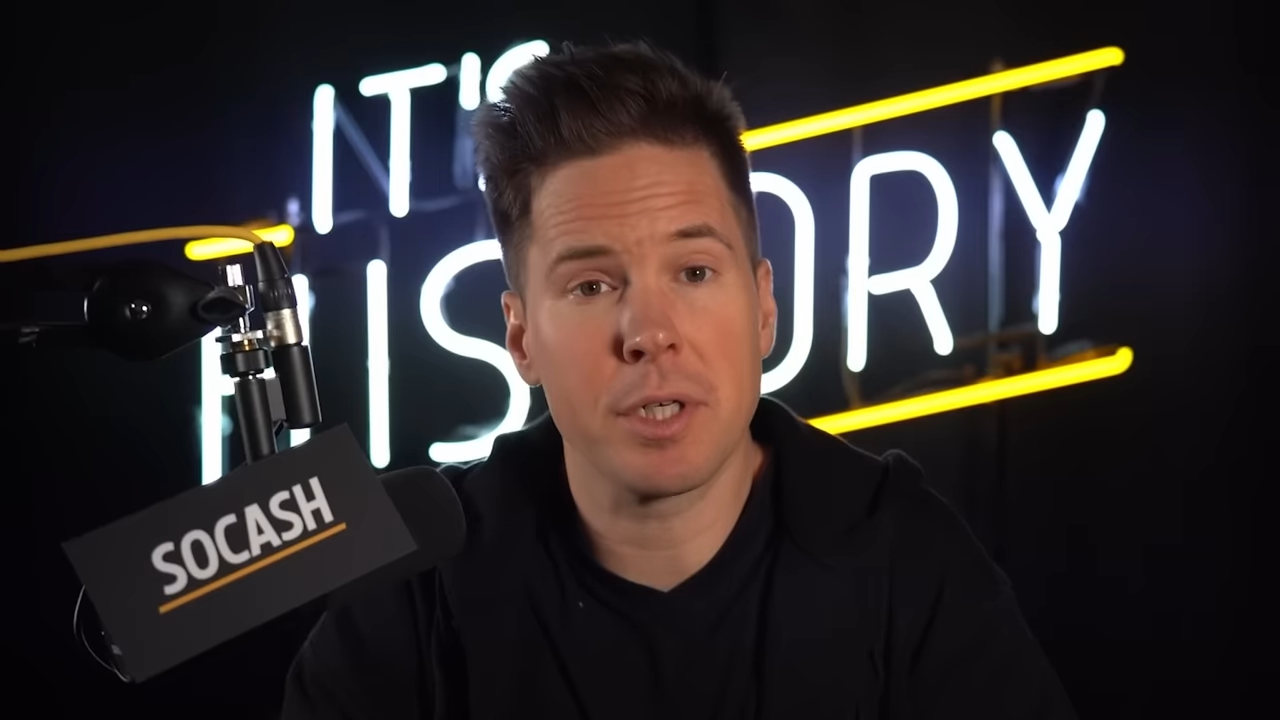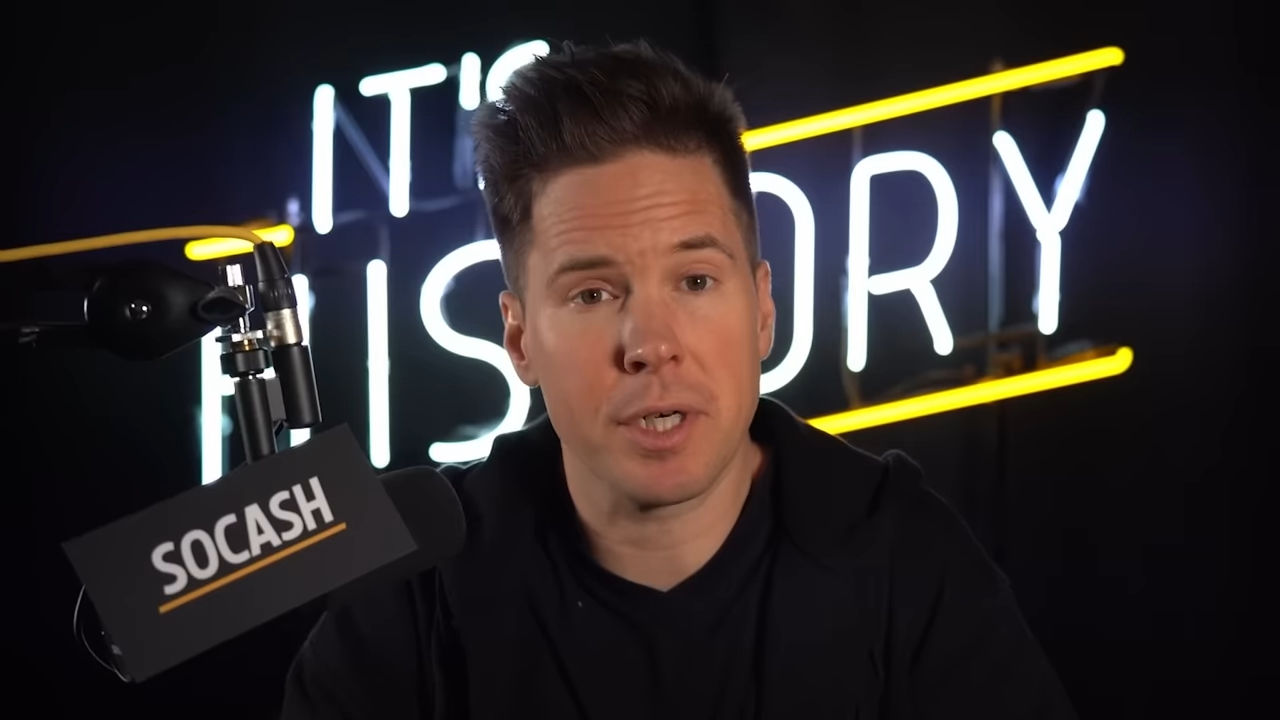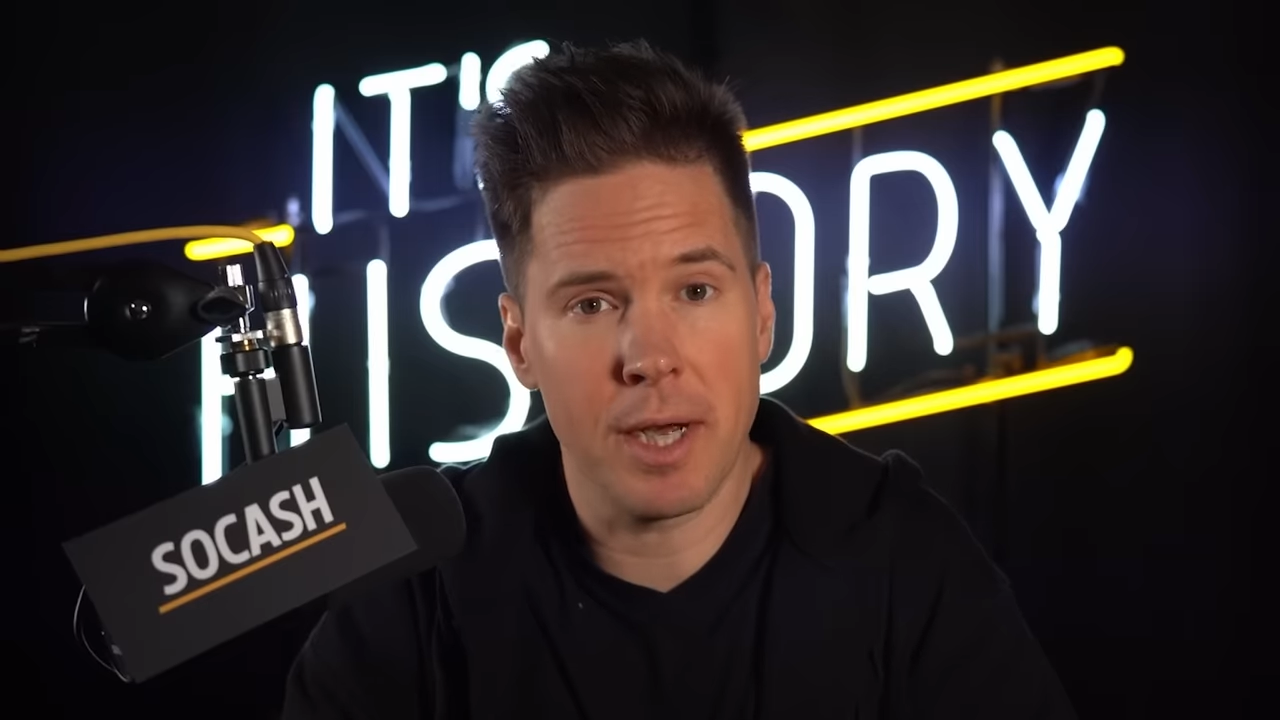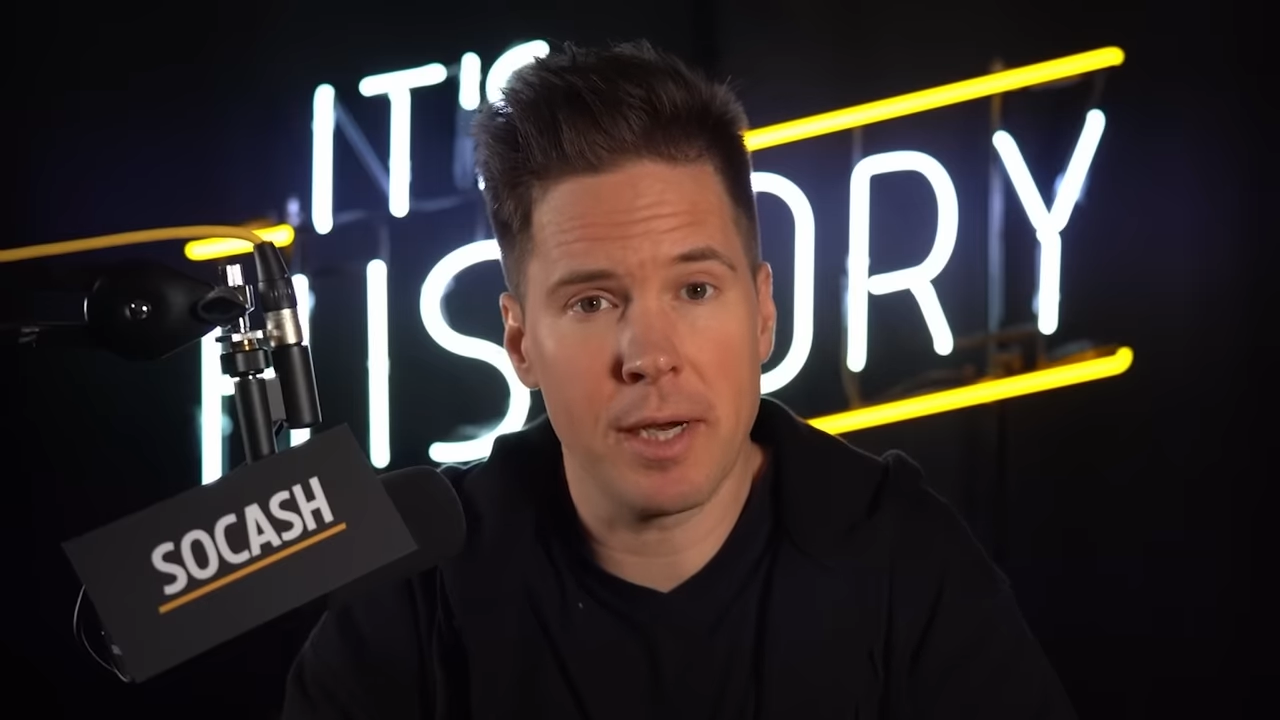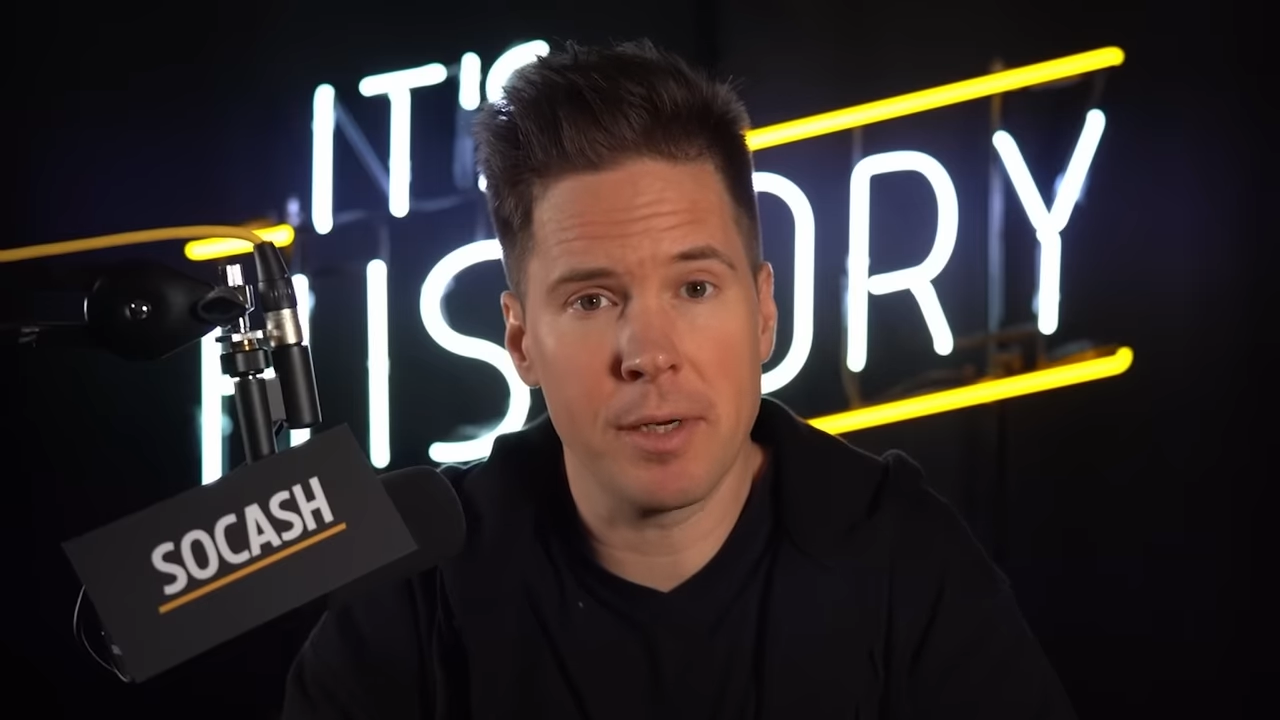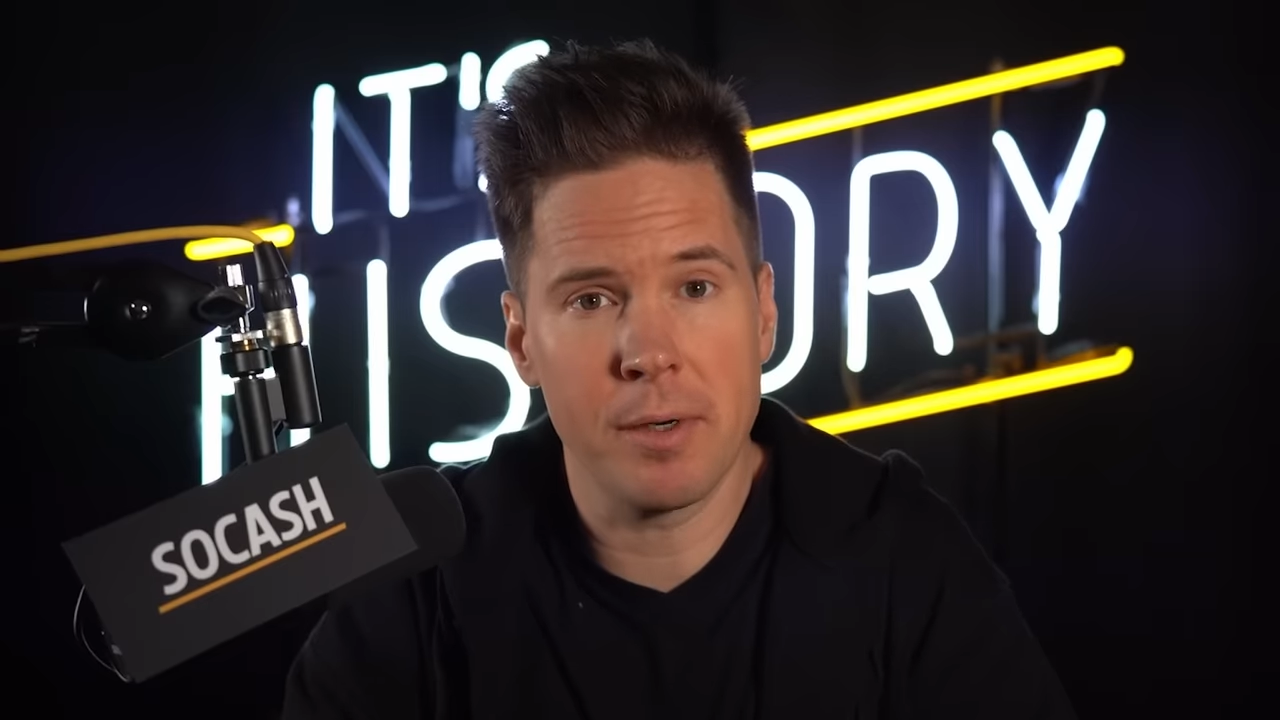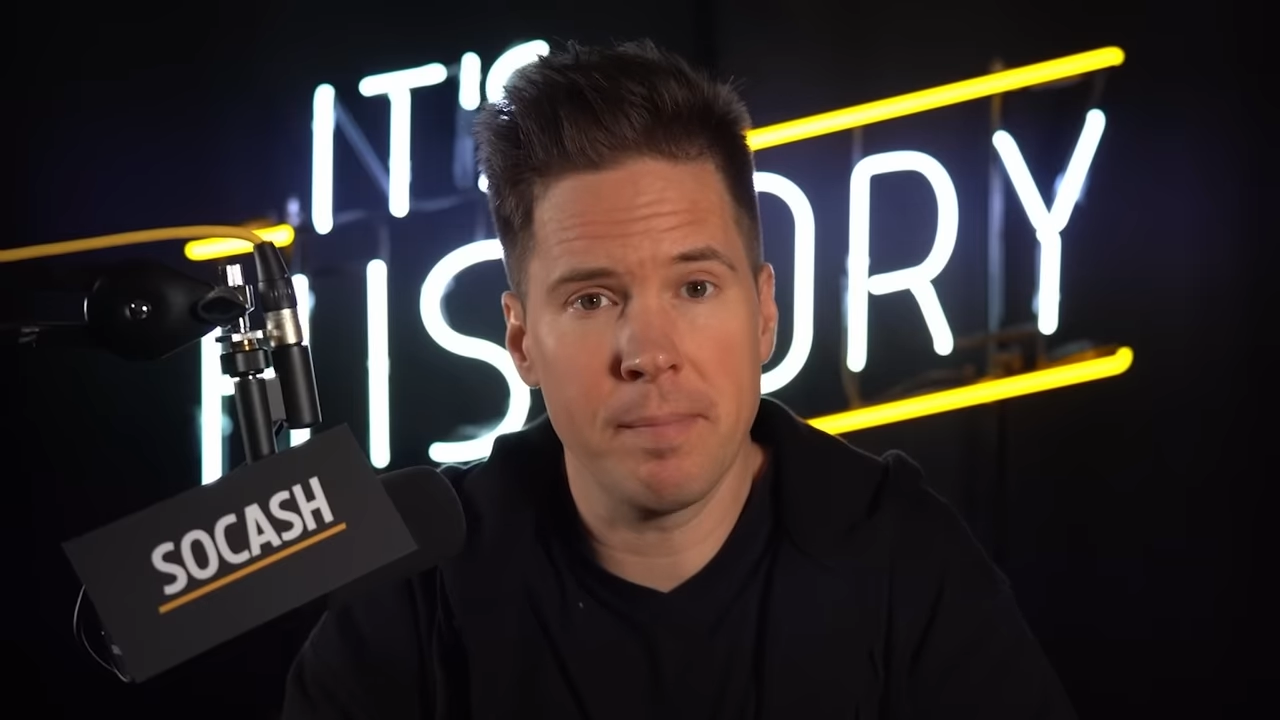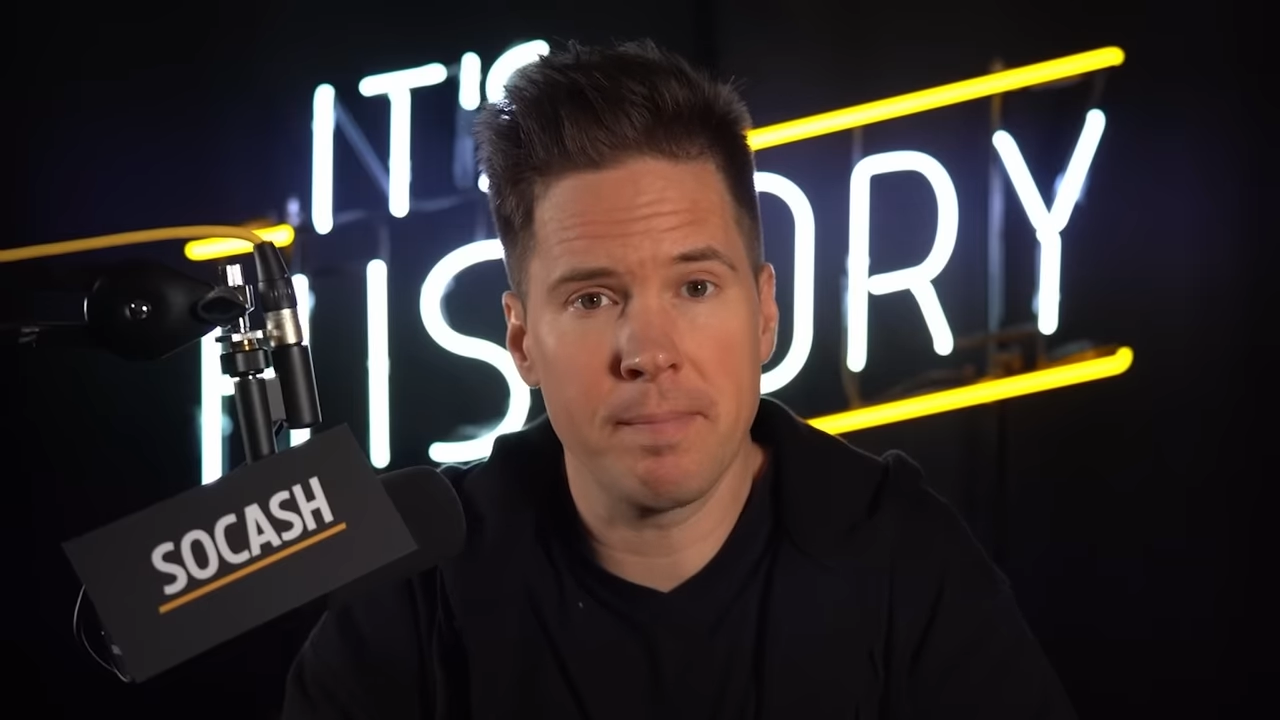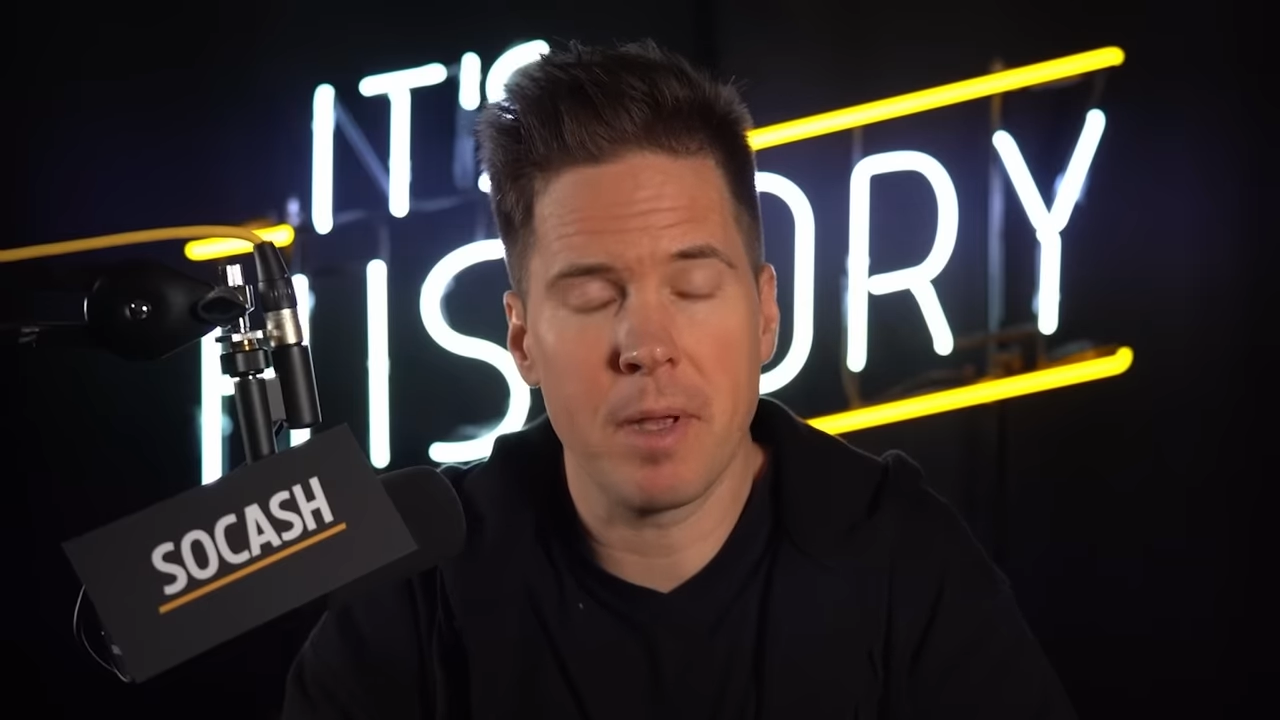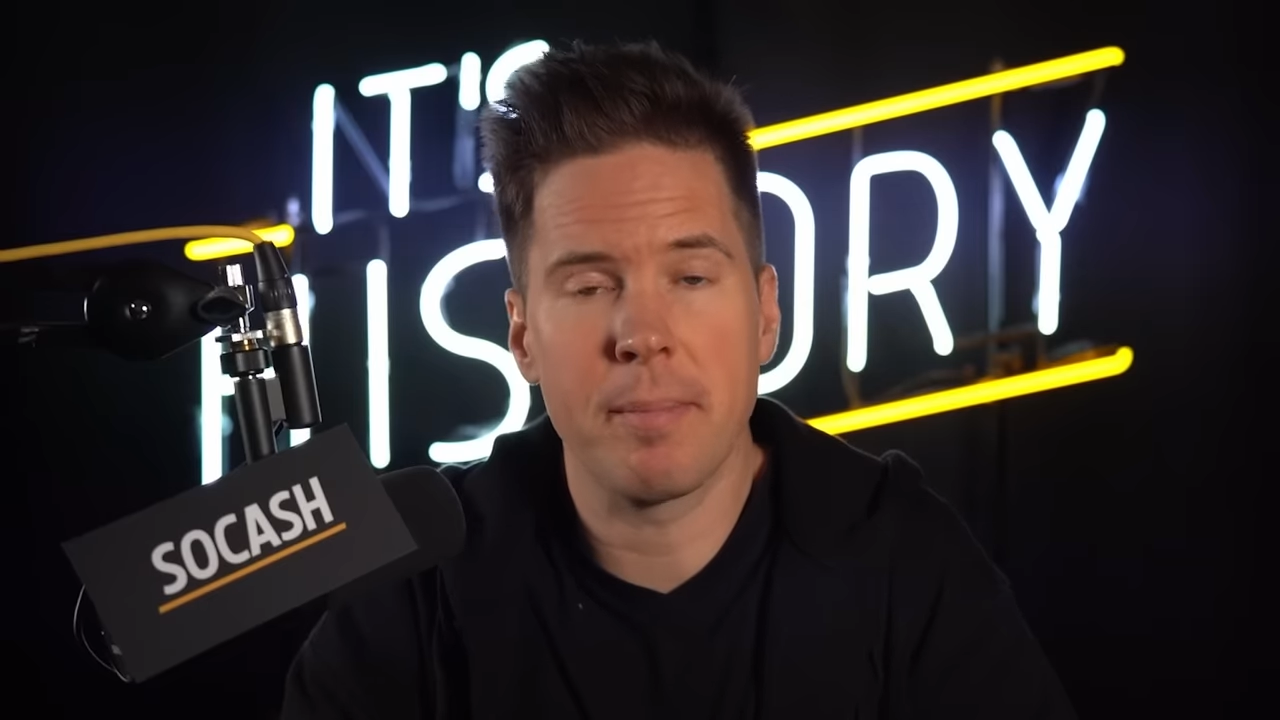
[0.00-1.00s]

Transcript: Chicago